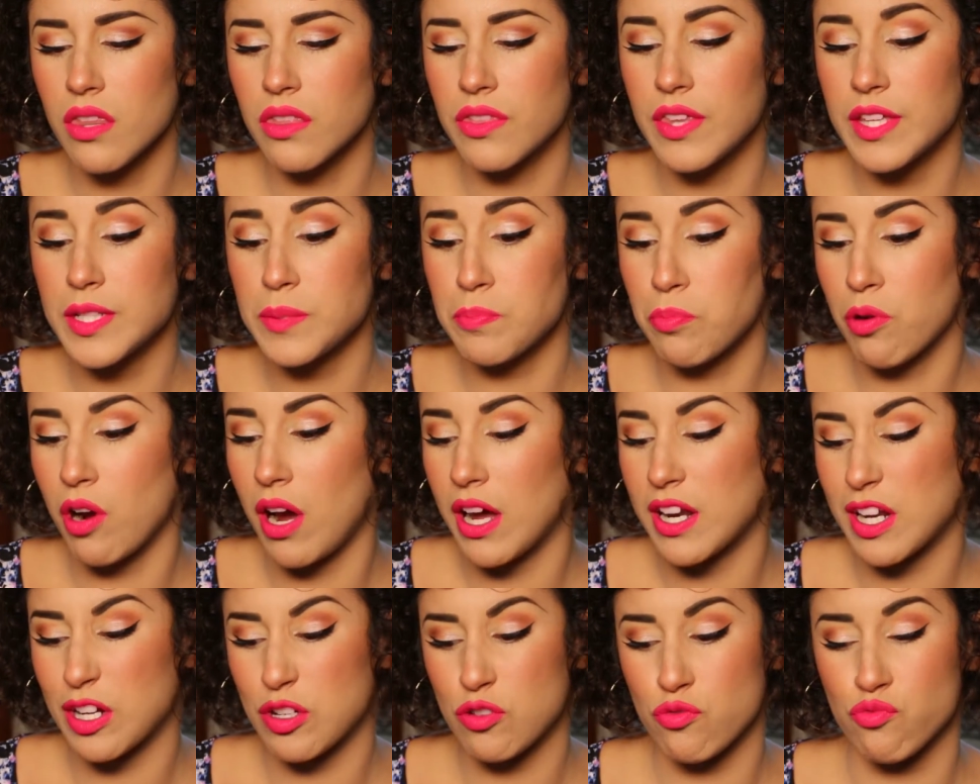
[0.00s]
This
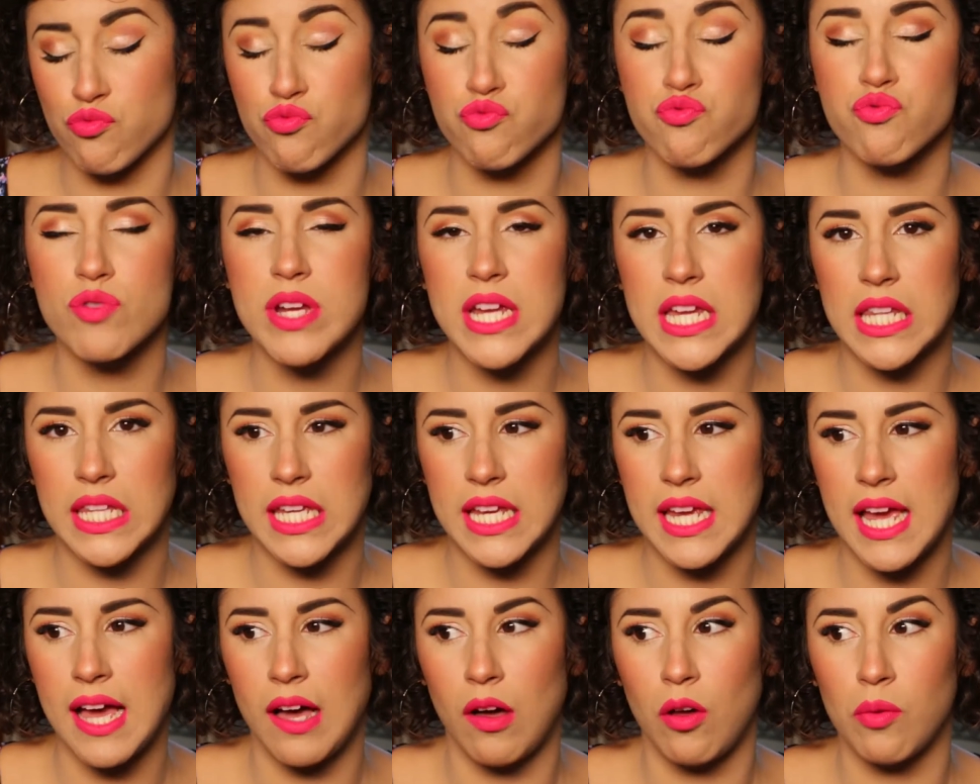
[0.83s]
product
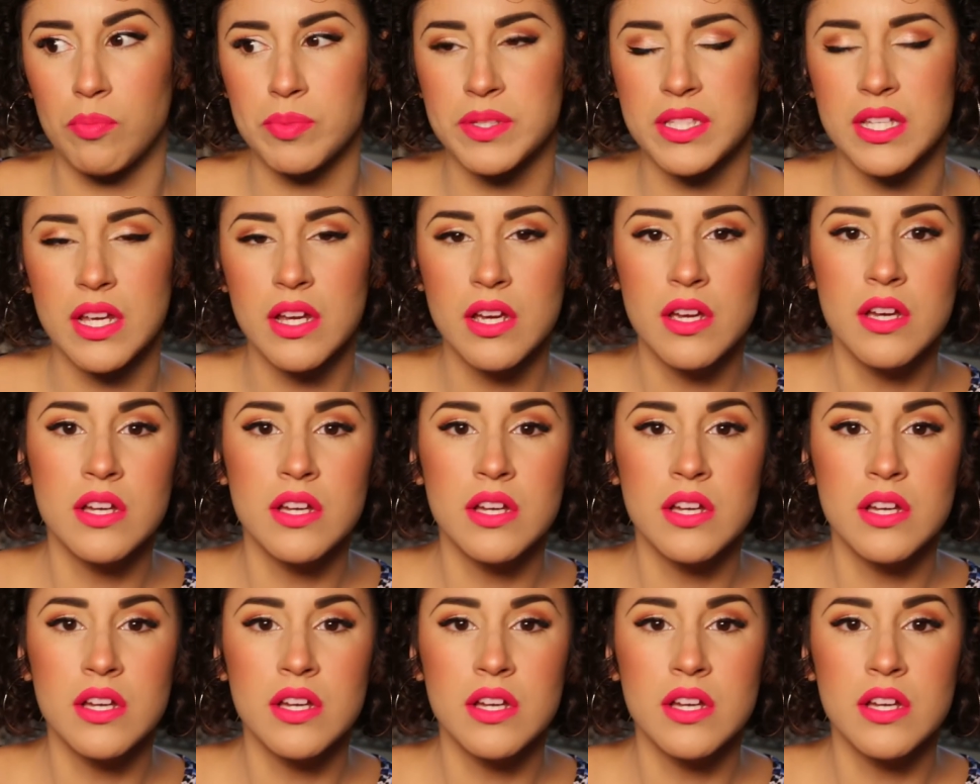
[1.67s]
really helps